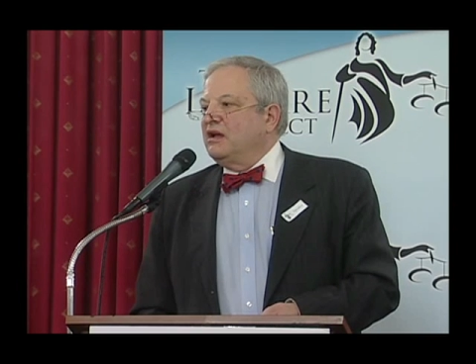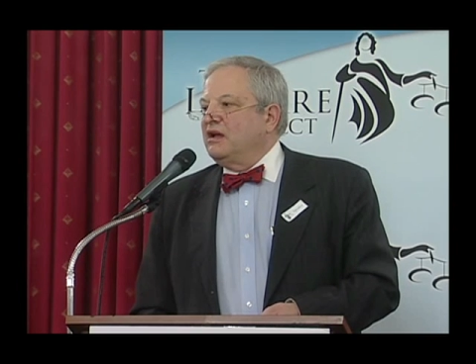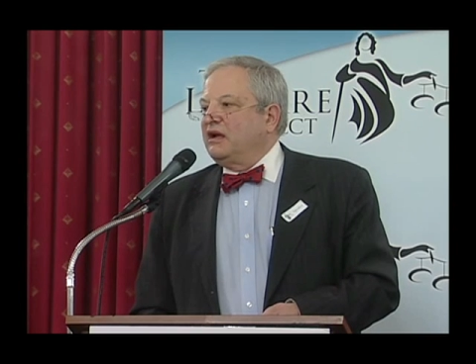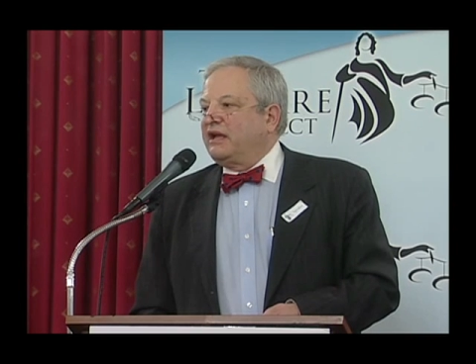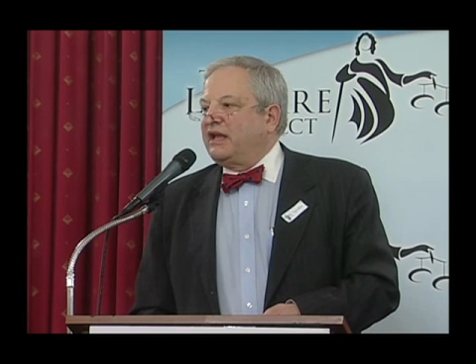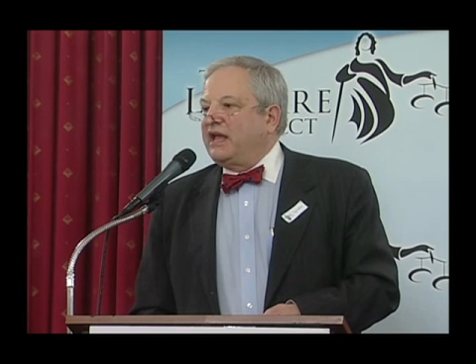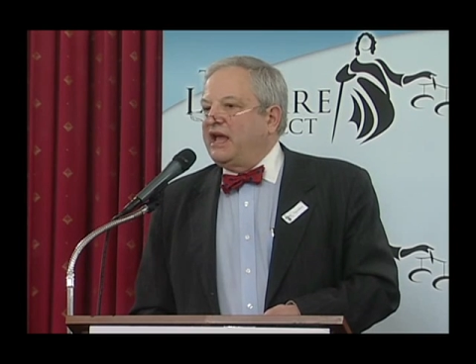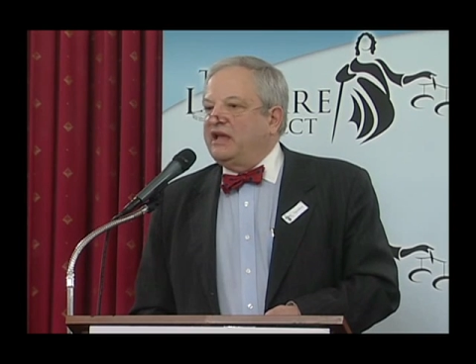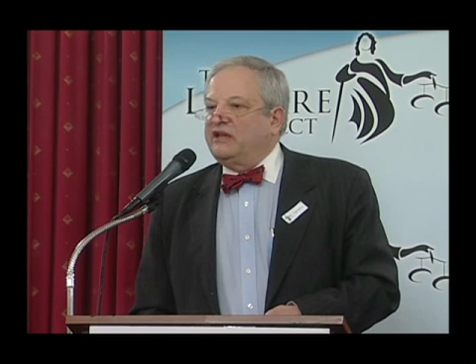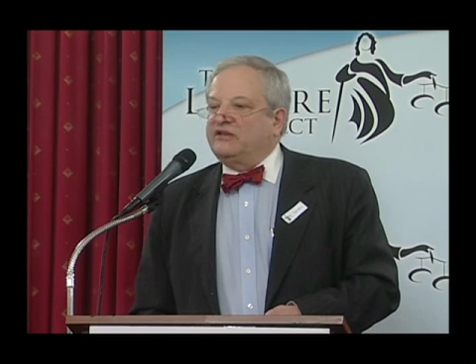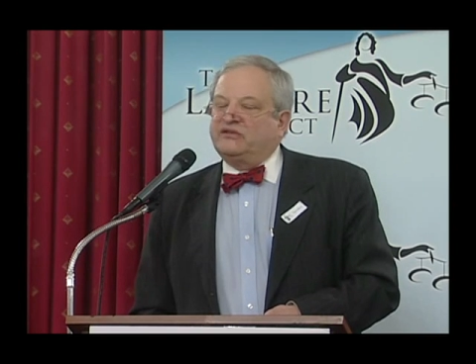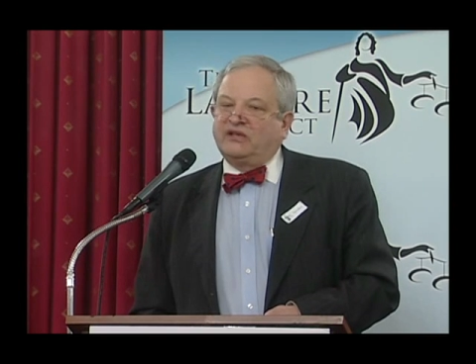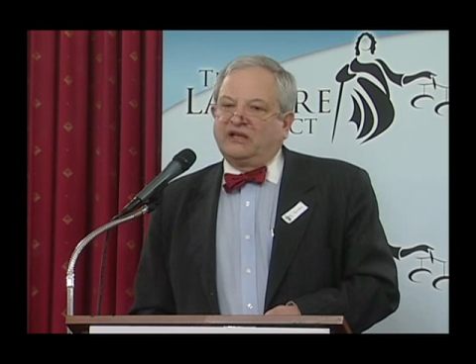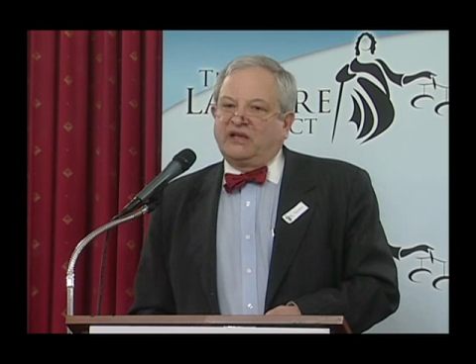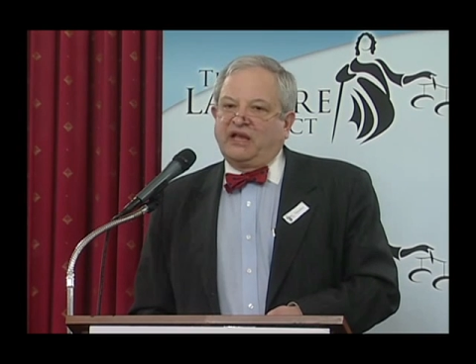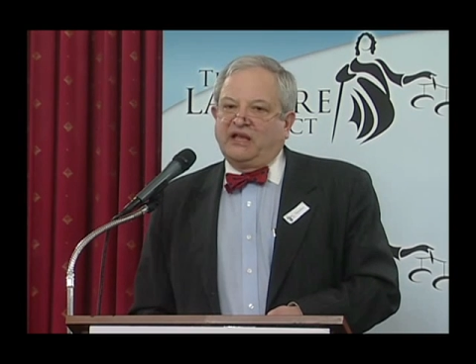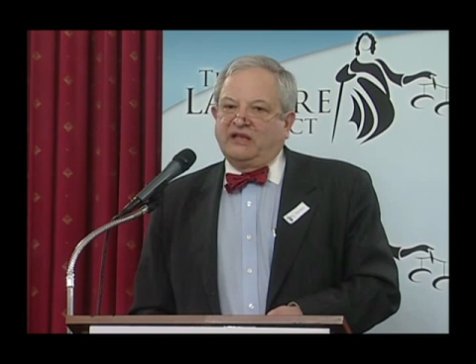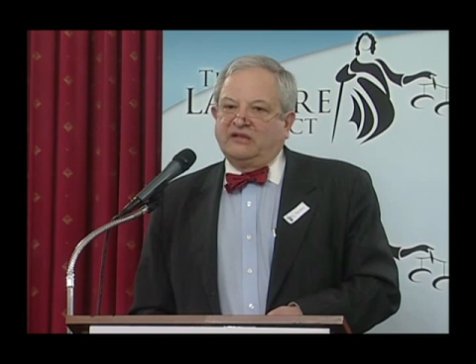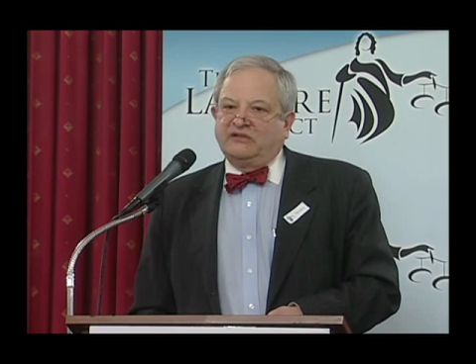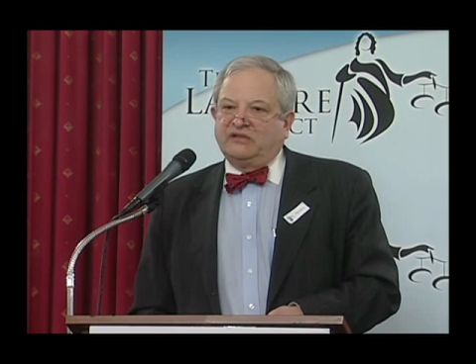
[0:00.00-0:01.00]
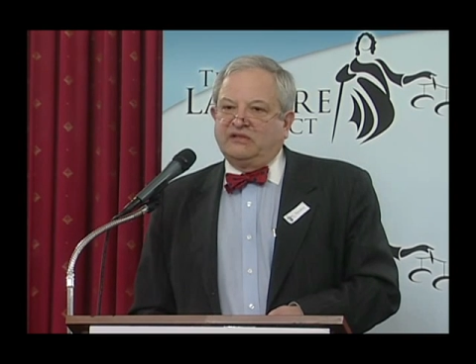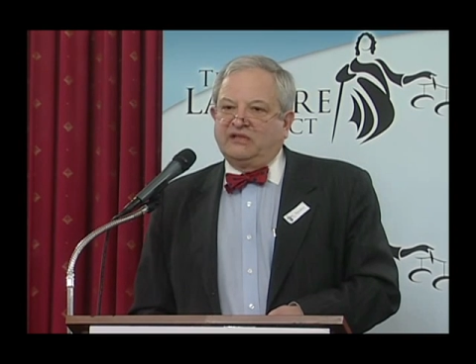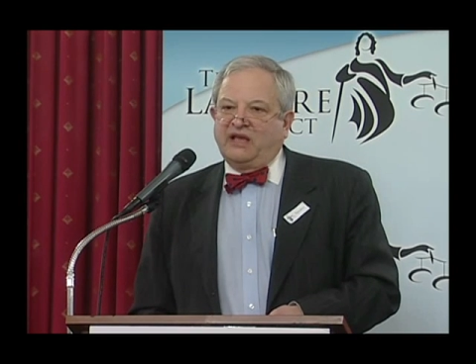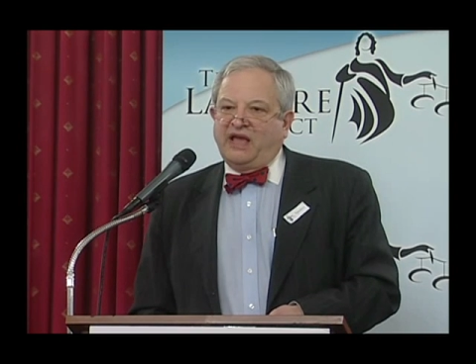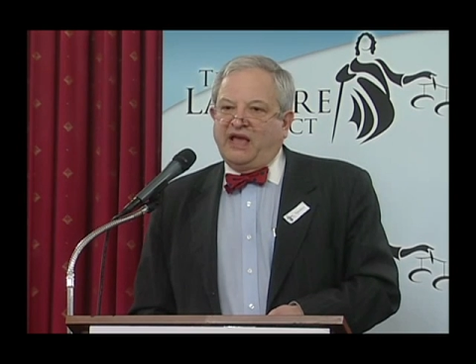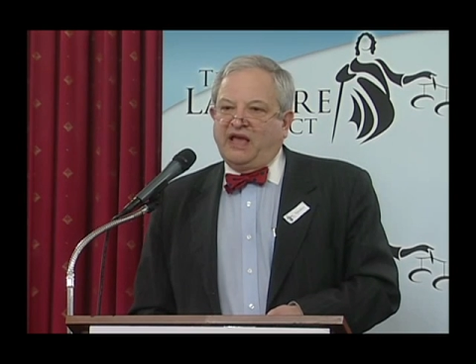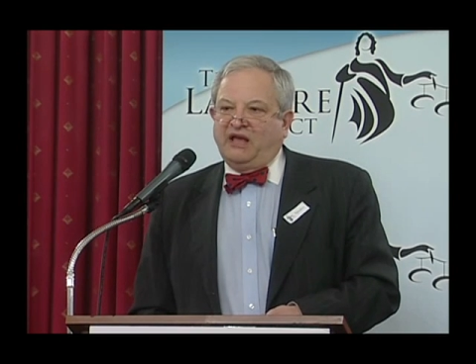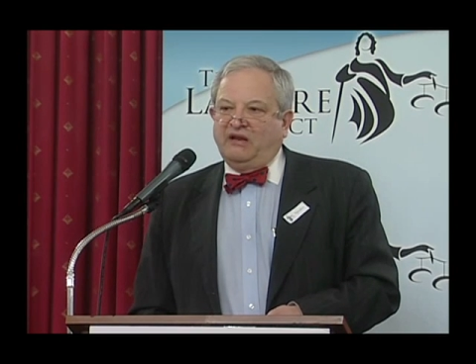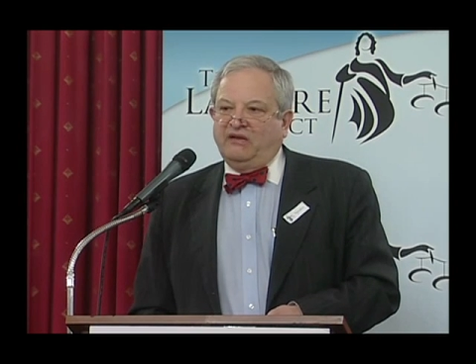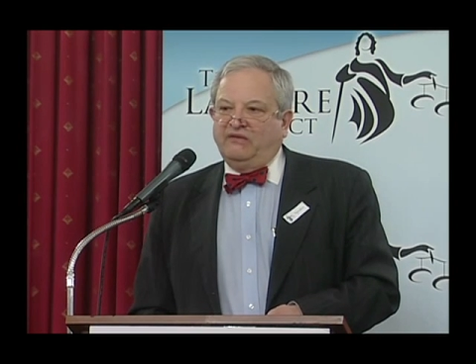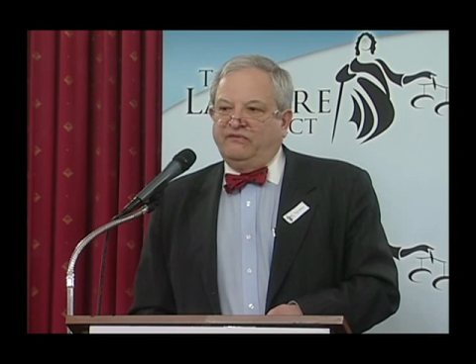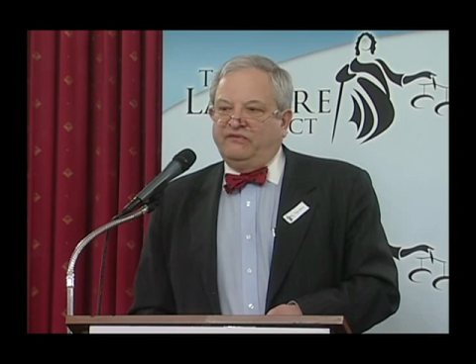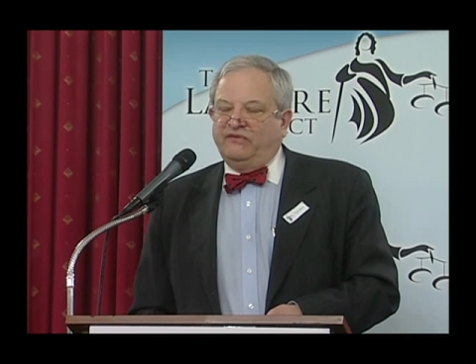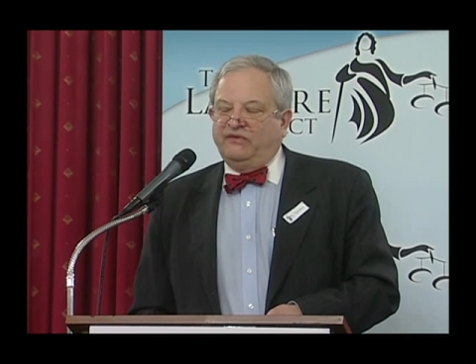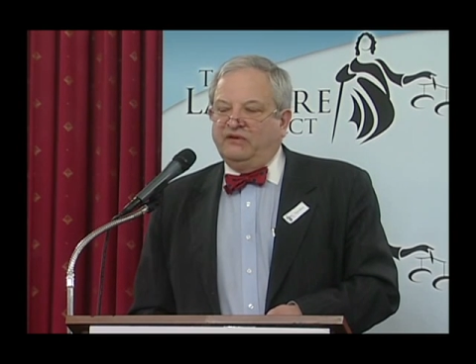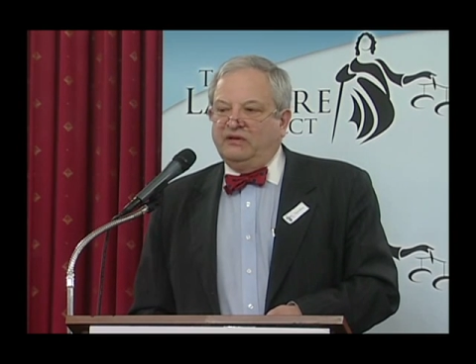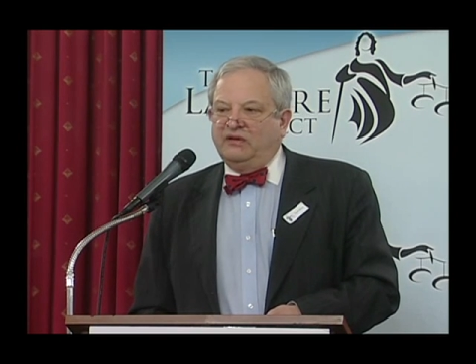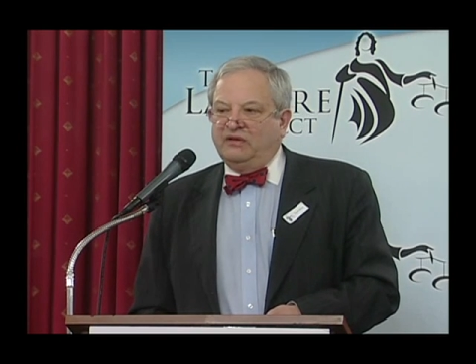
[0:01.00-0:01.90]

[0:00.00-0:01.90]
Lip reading: a case against the head of